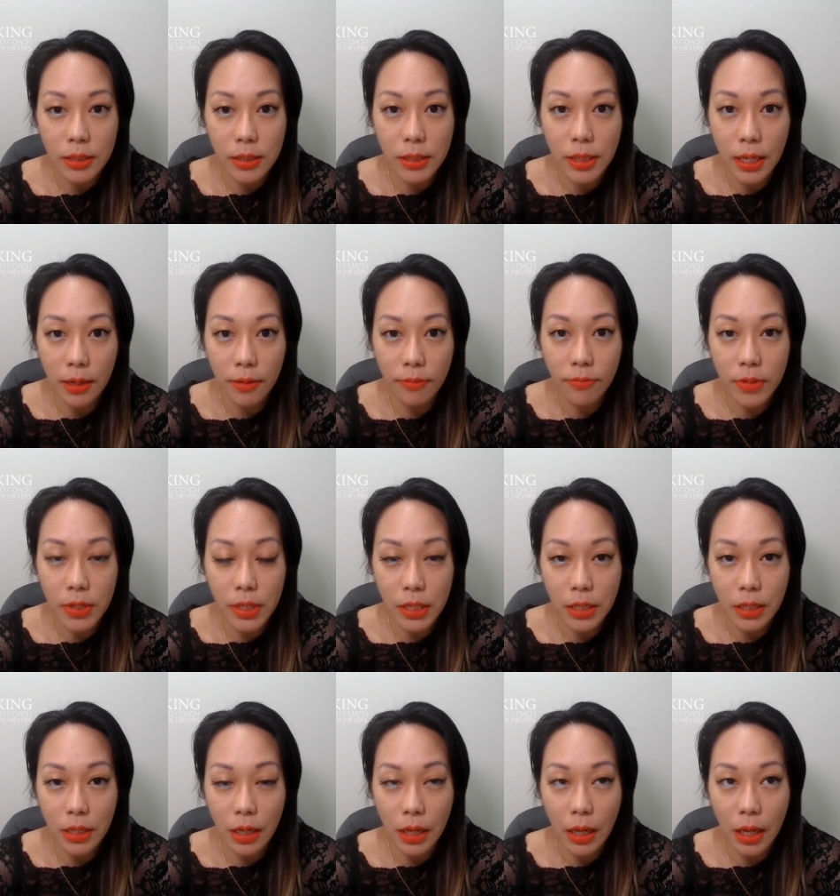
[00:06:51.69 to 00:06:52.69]

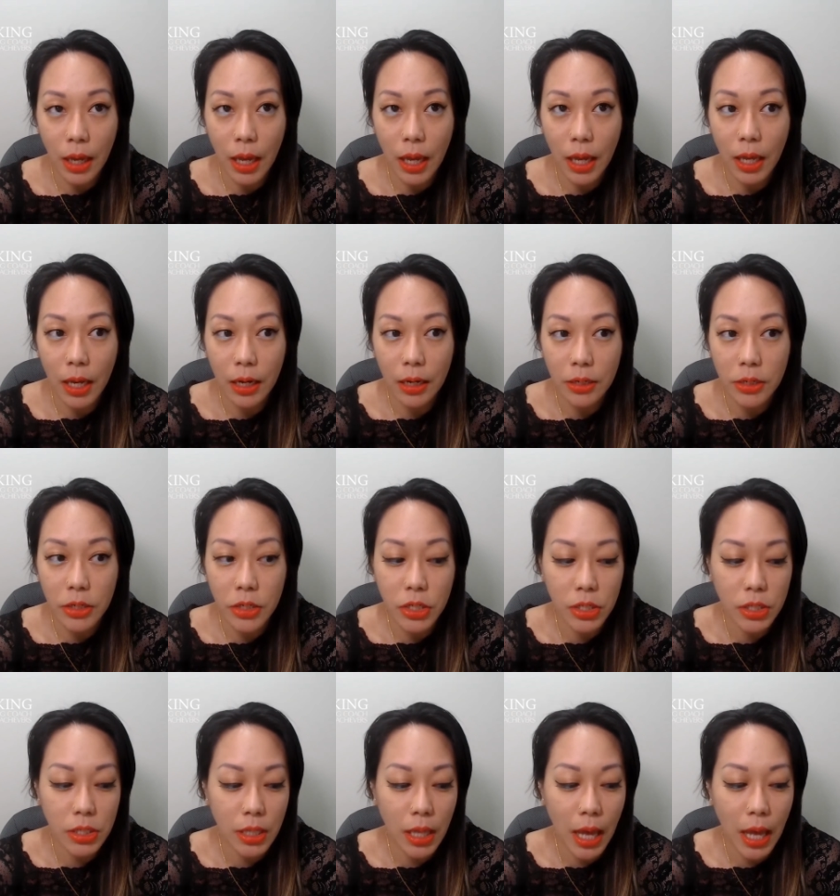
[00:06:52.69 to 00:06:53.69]
safety and
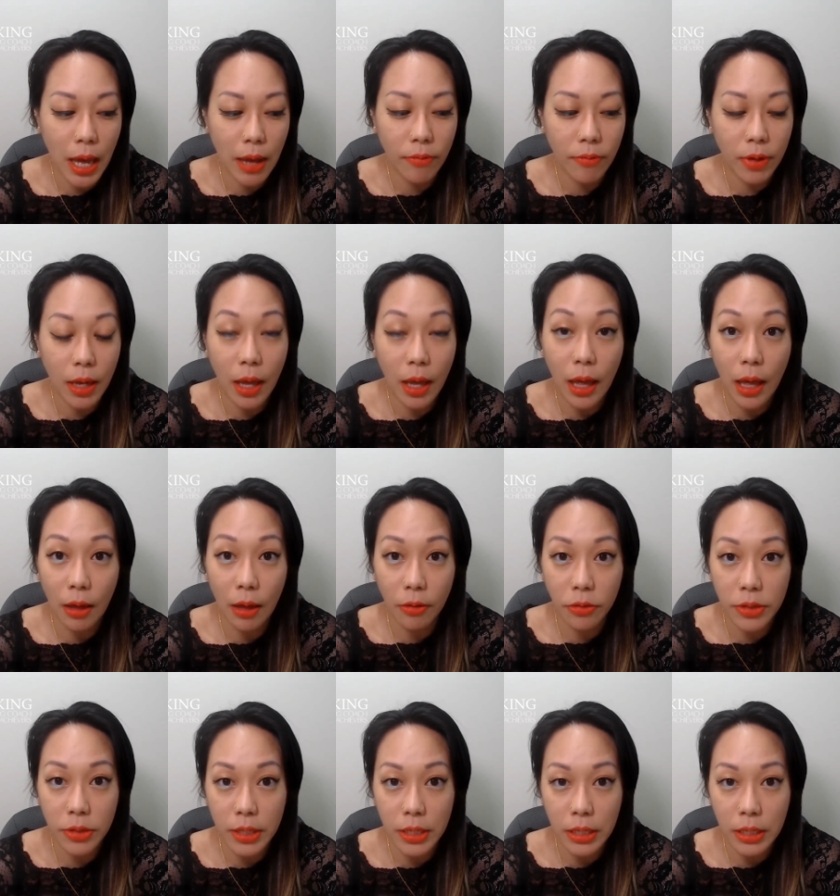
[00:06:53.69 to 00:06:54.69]
just having a
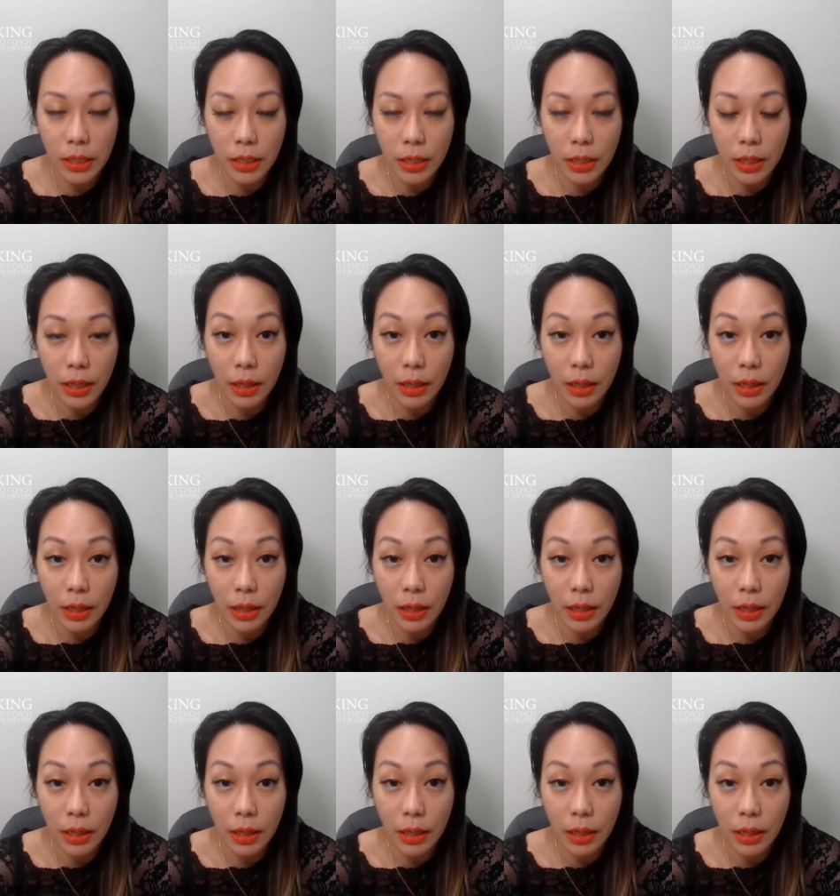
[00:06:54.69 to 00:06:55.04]
healthy